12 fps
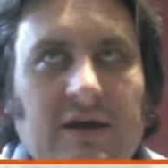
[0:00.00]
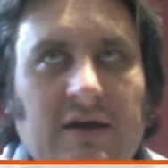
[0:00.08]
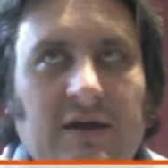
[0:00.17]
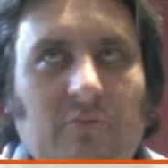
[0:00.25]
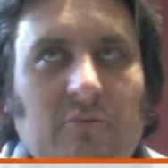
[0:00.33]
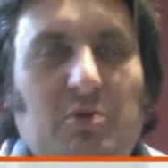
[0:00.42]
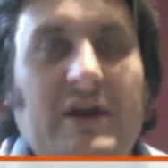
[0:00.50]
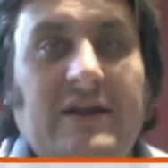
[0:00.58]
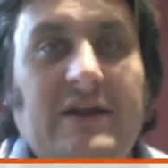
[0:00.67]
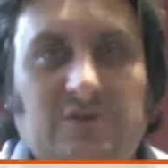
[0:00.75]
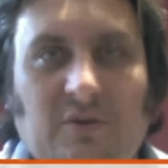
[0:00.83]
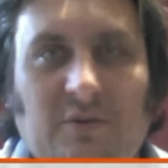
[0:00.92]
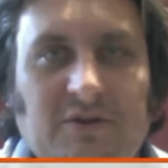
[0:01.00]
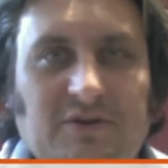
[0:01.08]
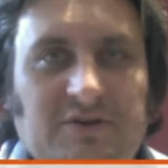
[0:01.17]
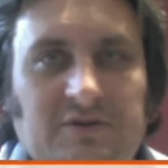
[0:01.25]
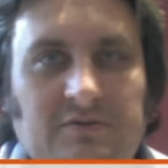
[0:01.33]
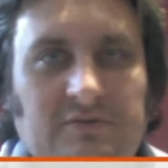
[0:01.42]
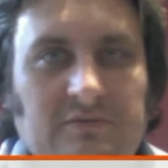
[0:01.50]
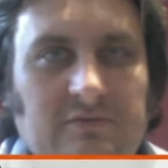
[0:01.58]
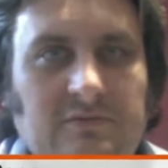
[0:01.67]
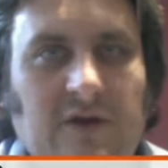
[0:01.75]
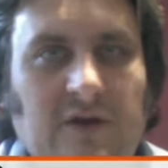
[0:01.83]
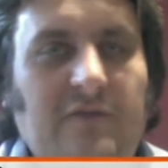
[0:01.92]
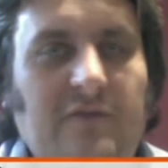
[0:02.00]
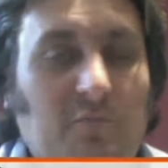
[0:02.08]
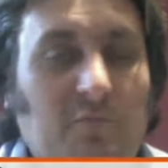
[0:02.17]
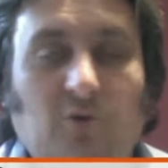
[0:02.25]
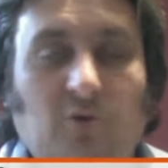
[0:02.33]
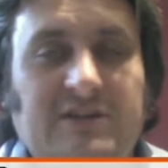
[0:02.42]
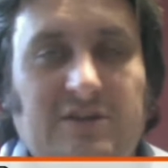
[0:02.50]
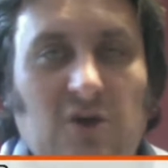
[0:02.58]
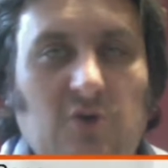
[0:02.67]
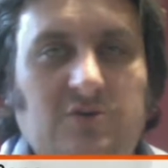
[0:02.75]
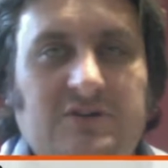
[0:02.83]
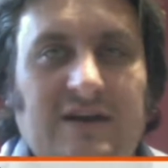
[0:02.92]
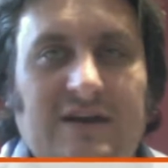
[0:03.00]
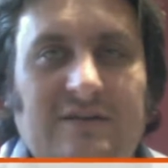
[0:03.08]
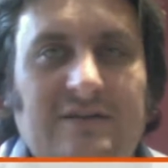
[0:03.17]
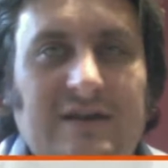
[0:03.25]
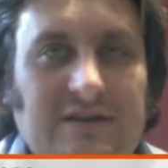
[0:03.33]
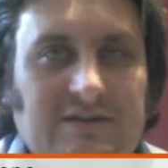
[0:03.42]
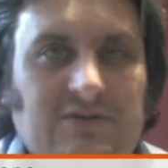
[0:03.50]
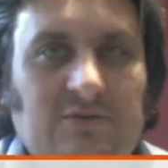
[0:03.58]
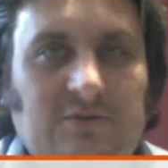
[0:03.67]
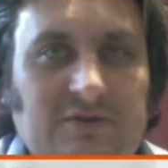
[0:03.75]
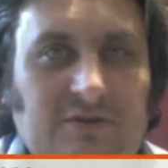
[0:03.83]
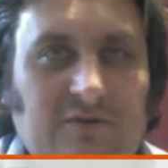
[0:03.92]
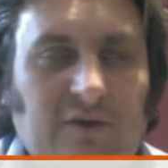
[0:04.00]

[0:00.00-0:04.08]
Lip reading: bring to Ubuntu, right? If you ported those kind of things to Ubuntu Phone.